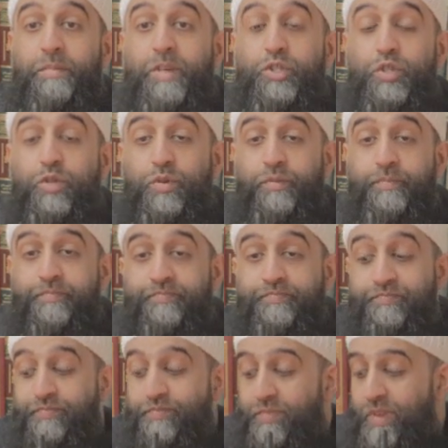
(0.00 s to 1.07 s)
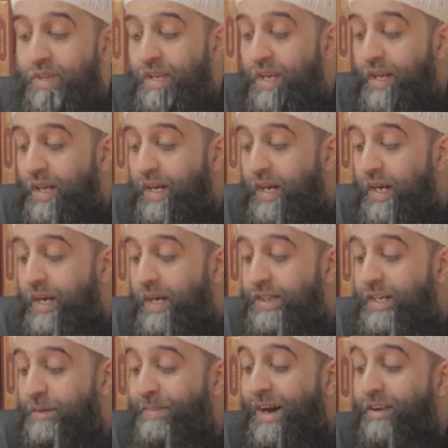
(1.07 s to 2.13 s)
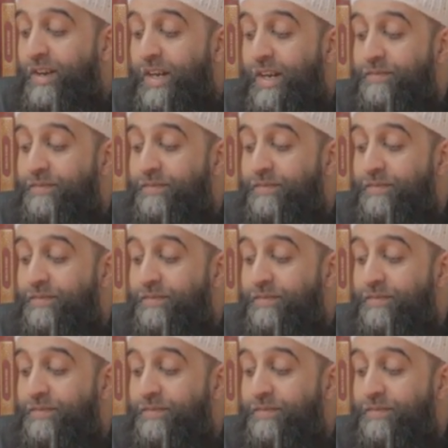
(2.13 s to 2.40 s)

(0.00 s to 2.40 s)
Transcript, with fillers: number two, the Battle